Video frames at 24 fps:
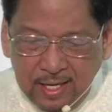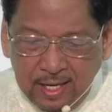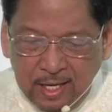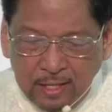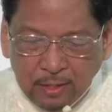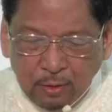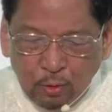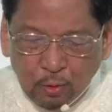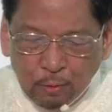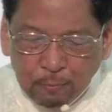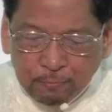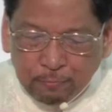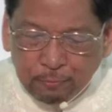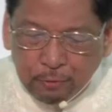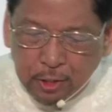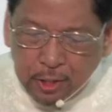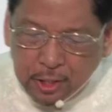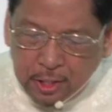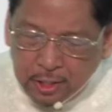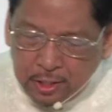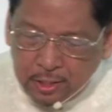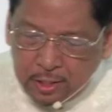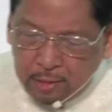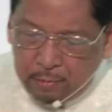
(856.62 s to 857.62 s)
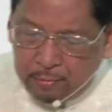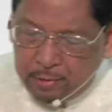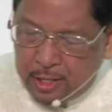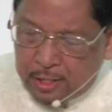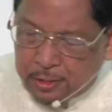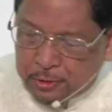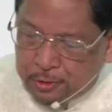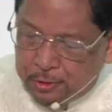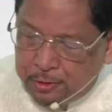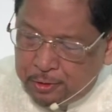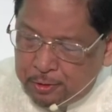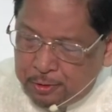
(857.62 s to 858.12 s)
and to further
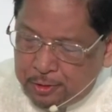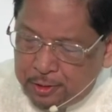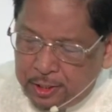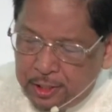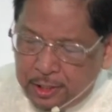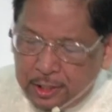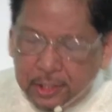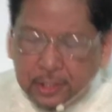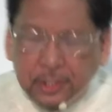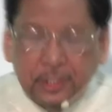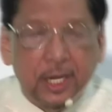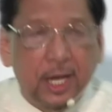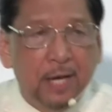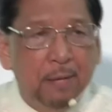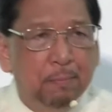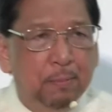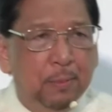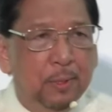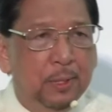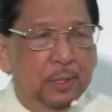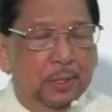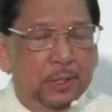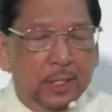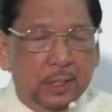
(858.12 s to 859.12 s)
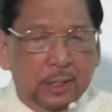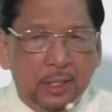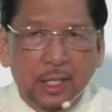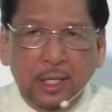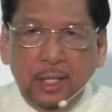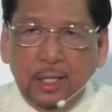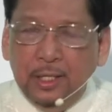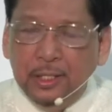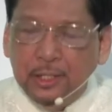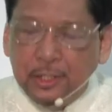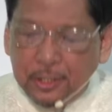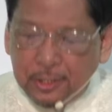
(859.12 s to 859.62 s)
reassure the disciples that
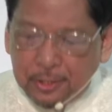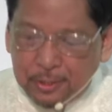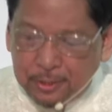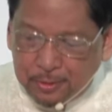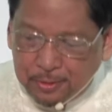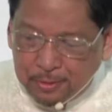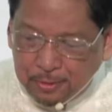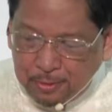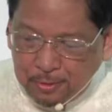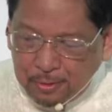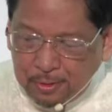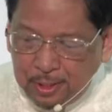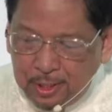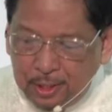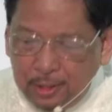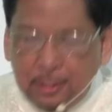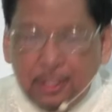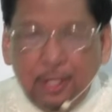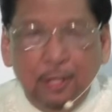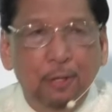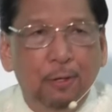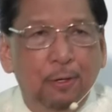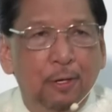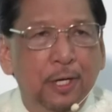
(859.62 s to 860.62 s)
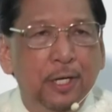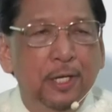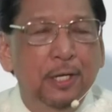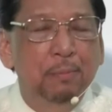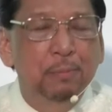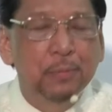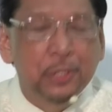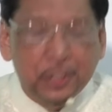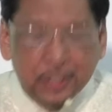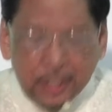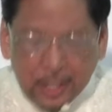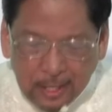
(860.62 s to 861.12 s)
he is truly the Lord
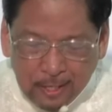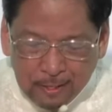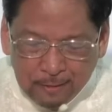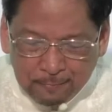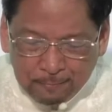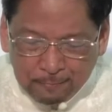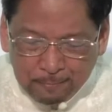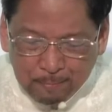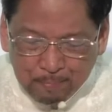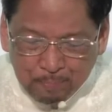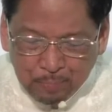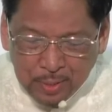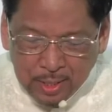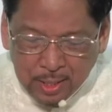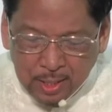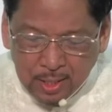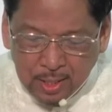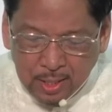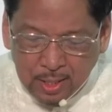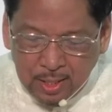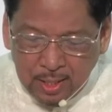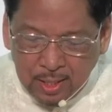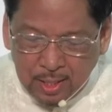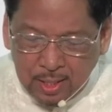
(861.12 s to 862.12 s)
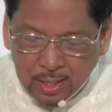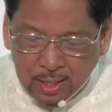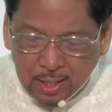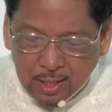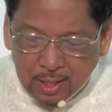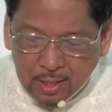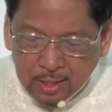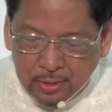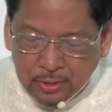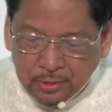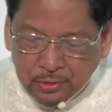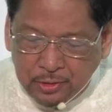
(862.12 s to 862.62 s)
himself,
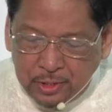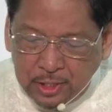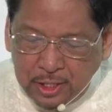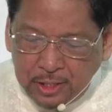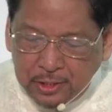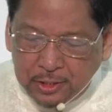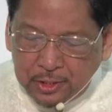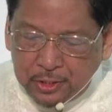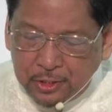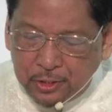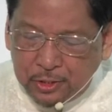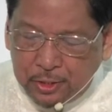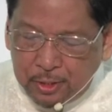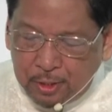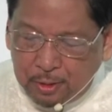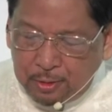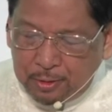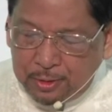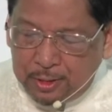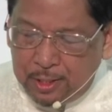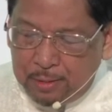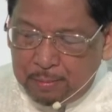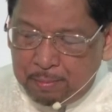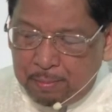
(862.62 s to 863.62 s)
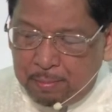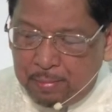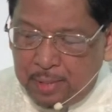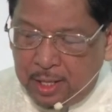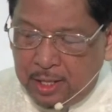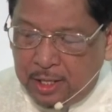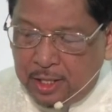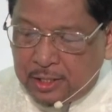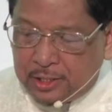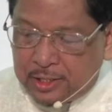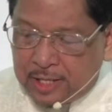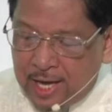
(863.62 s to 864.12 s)
Jesus showed them
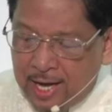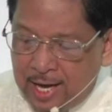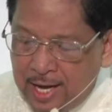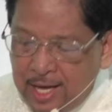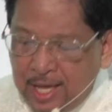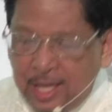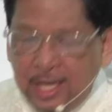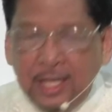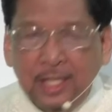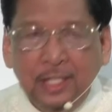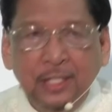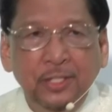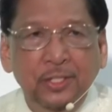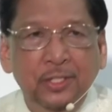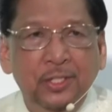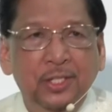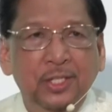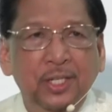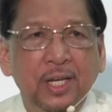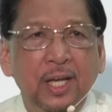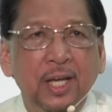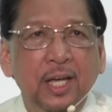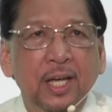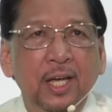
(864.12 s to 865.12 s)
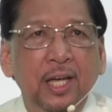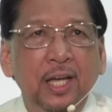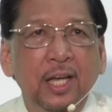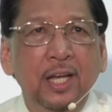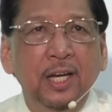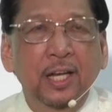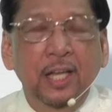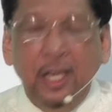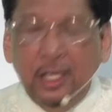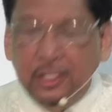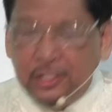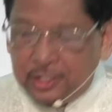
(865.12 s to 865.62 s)
his hands
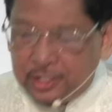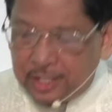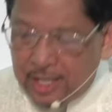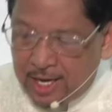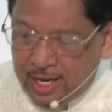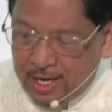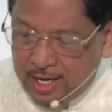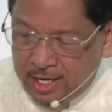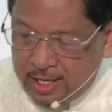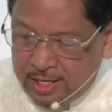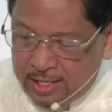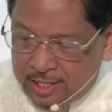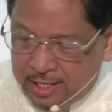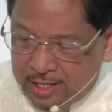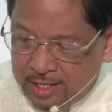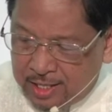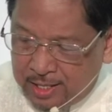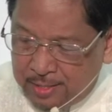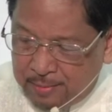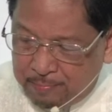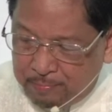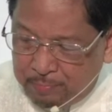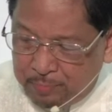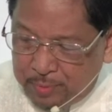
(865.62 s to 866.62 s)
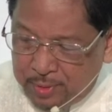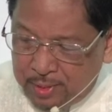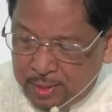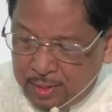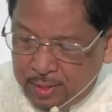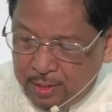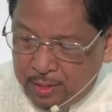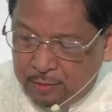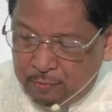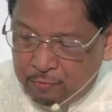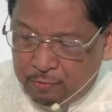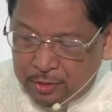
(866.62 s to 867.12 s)
and his side
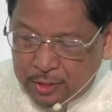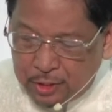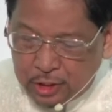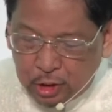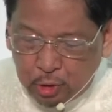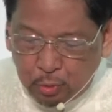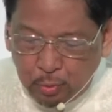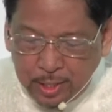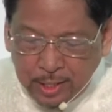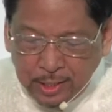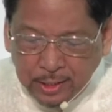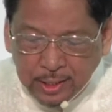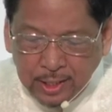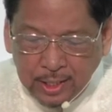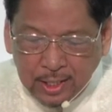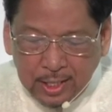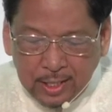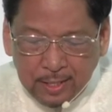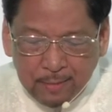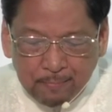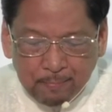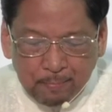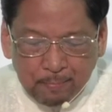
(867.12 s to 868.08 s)
in verse 20.